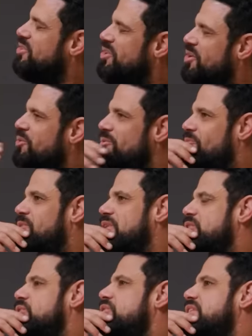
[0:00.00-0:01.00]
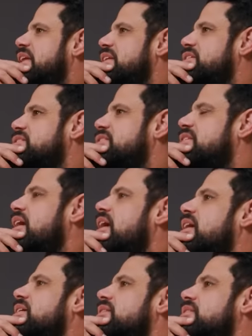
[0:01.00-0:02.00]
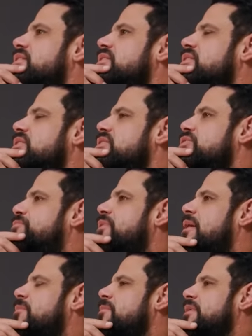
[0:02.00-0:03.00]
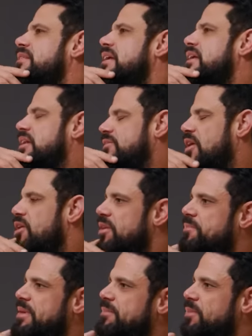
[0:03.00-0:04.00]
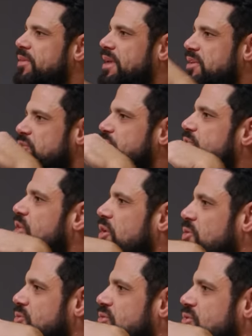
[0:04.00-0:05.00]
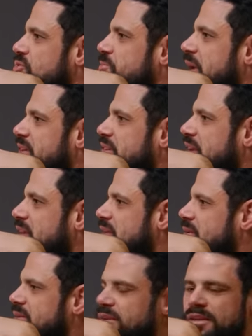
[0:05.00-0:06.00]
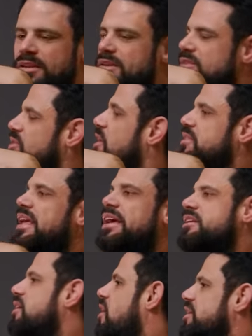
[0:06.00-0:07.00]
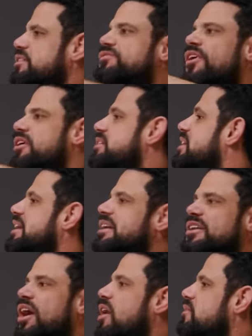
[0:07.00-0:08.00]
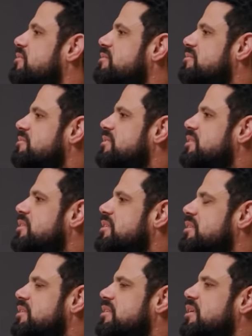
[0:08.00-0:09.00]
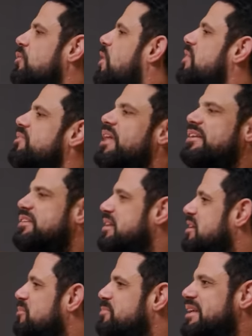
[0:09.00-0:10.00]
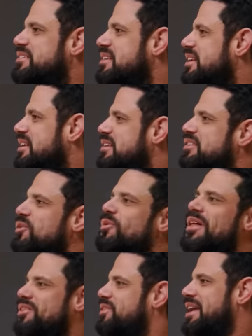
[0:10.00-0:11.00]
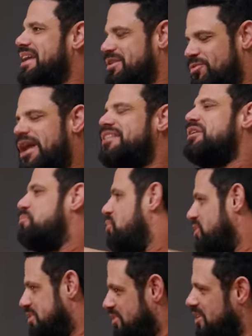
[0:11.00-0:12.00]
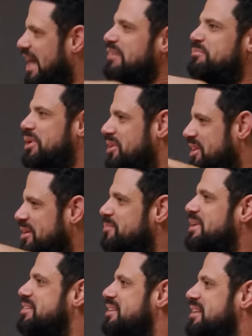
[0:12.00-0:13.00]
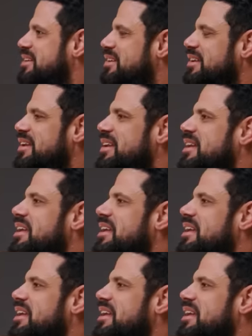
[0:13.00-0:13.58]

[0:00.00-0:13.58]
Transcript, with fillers: you know, when you say stuck, you're probably thinking of all the people that you've coached who basically thought they had gone as far as they could go. Mm-hmm. You know, whether that's in their business or whether they had wrecked their personal life building their business.